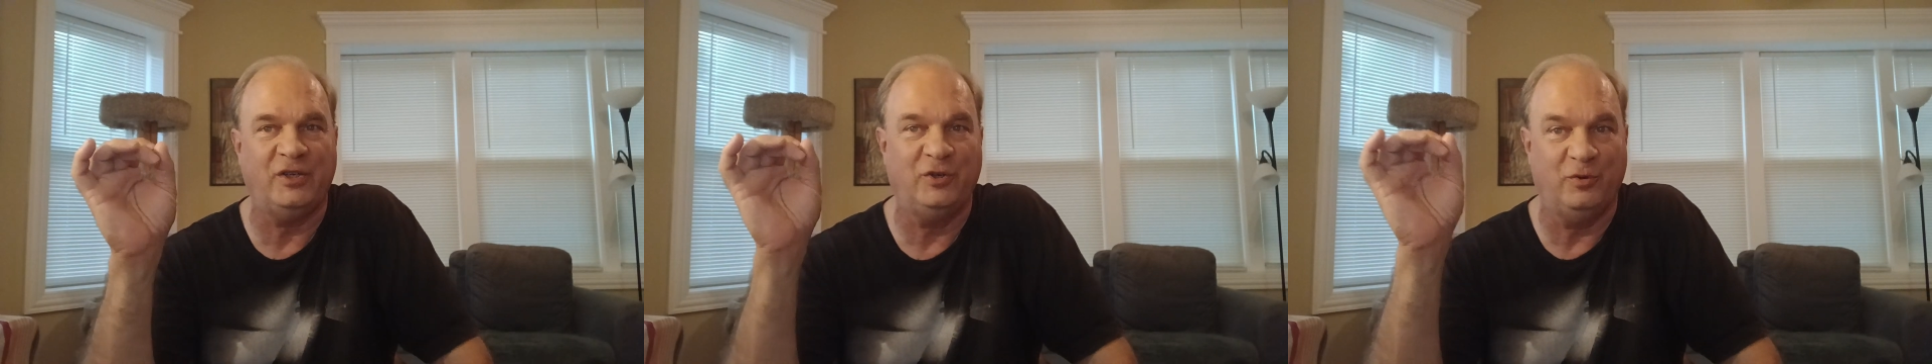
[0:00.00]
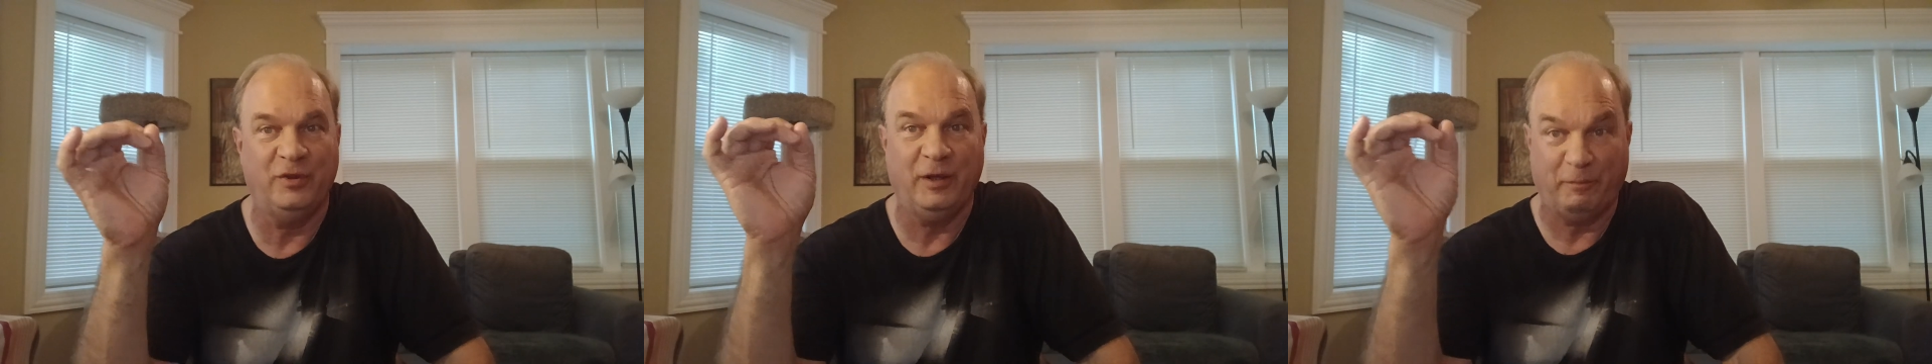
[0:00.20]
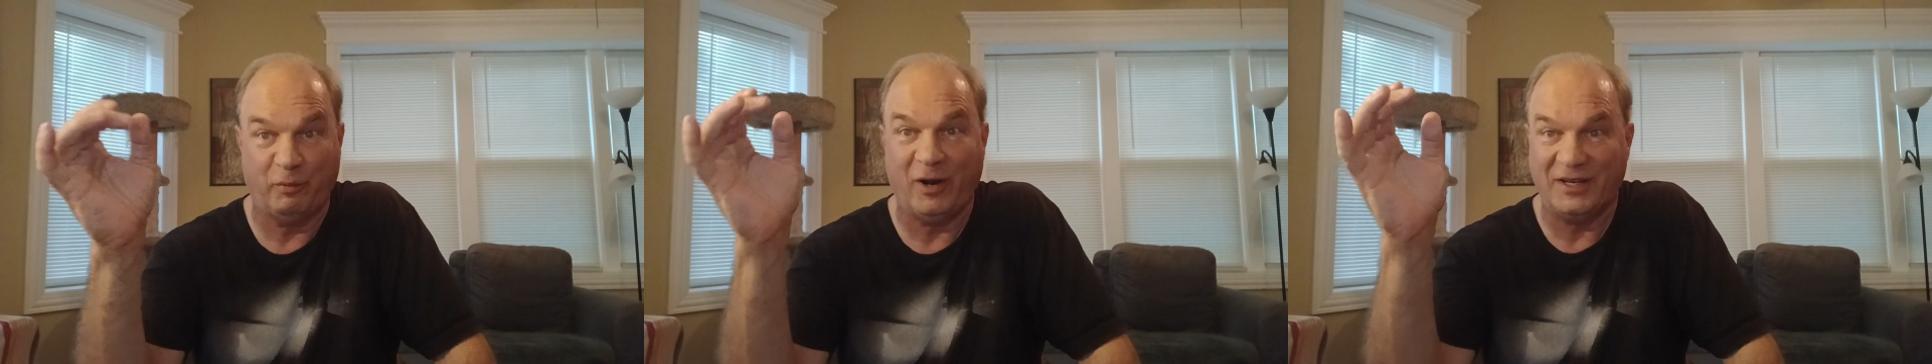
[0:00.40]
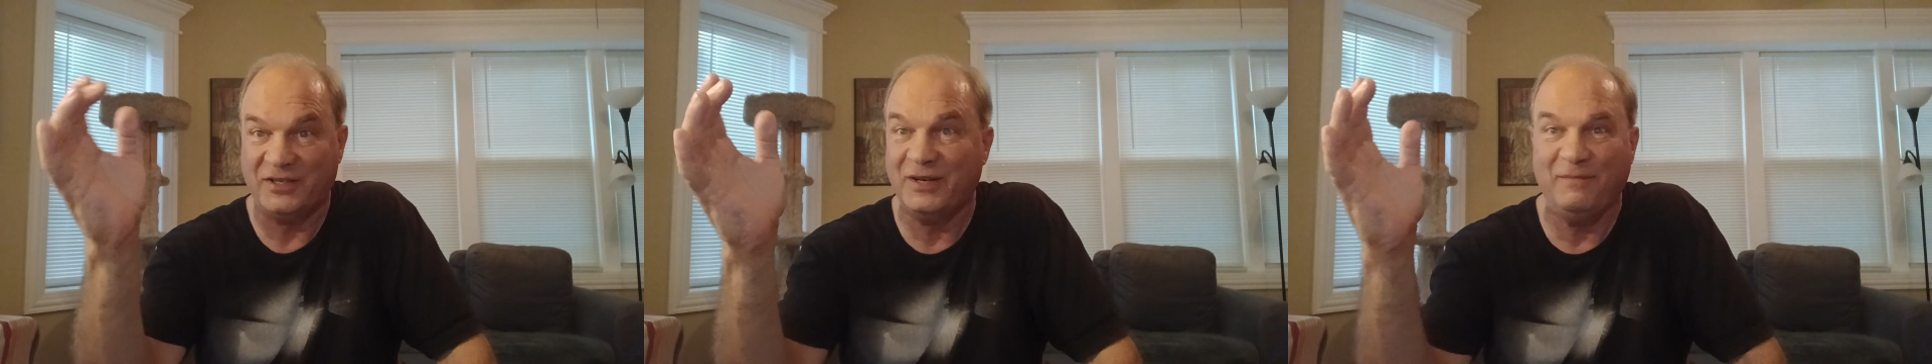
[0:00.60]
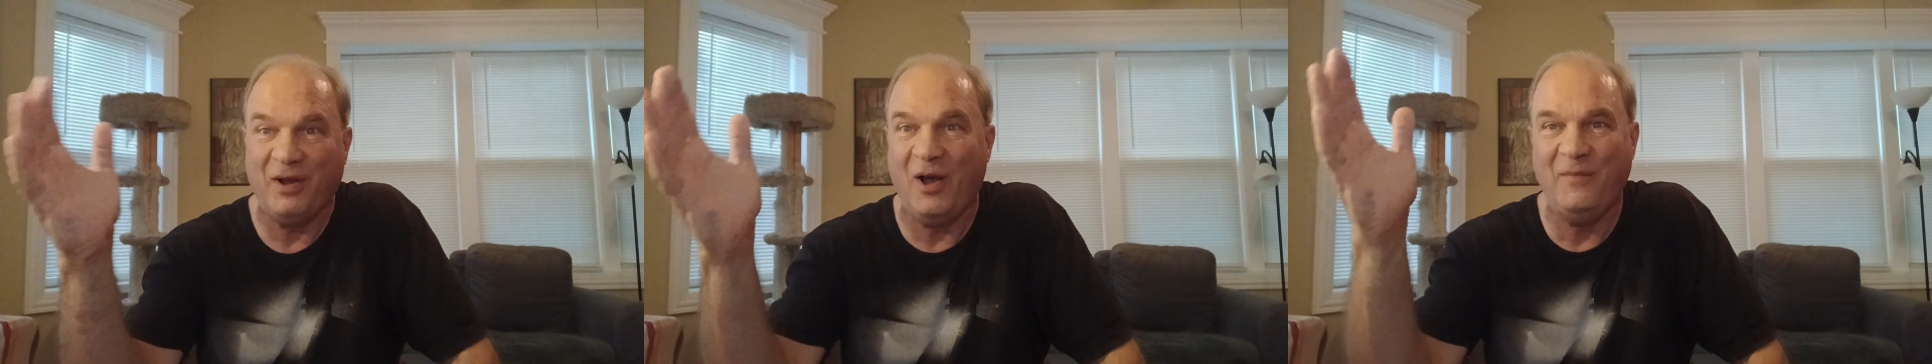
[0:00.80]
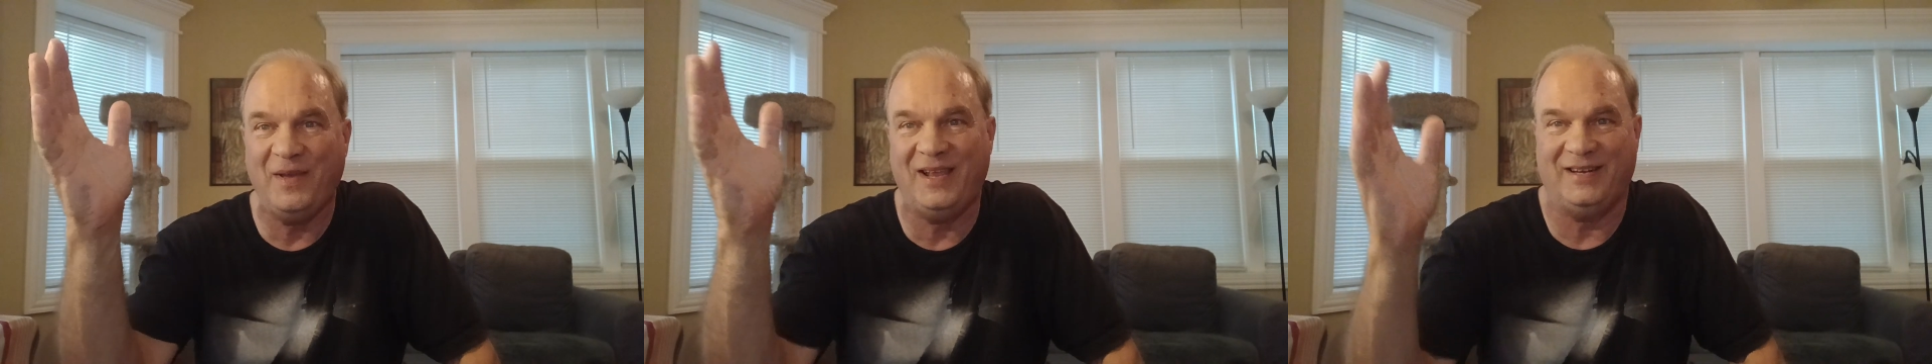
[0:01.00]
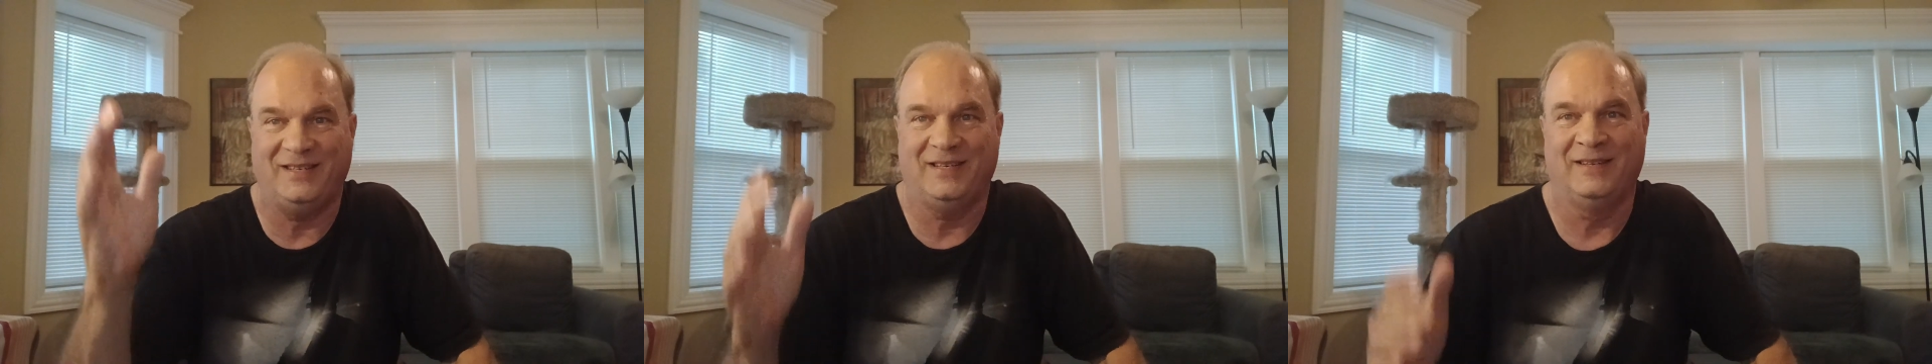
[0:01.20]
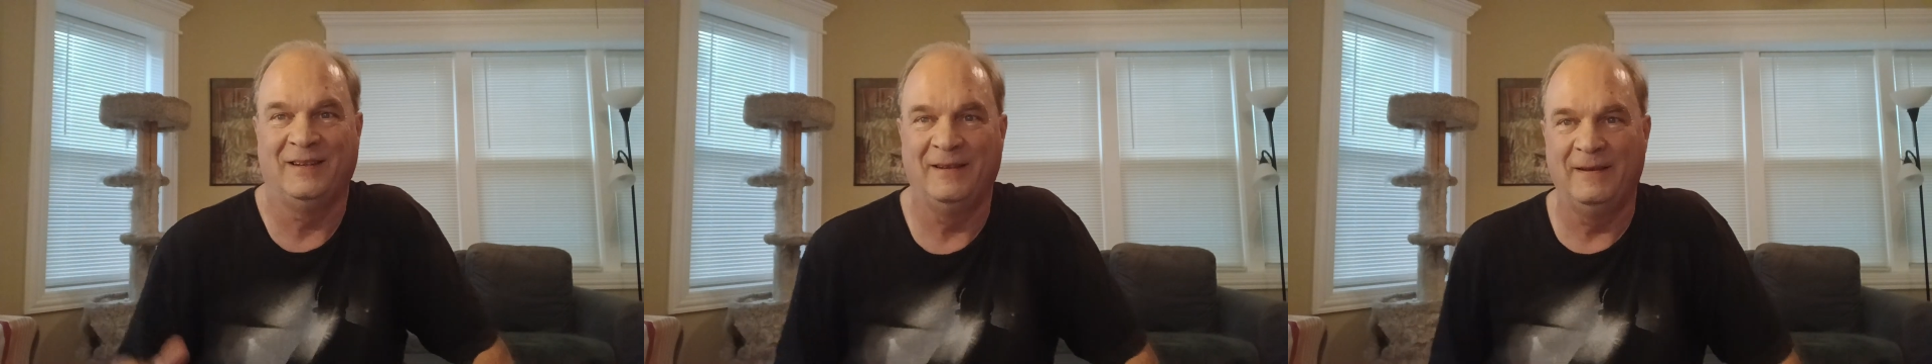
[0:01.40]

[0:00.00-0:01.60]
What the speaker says: to the present moment.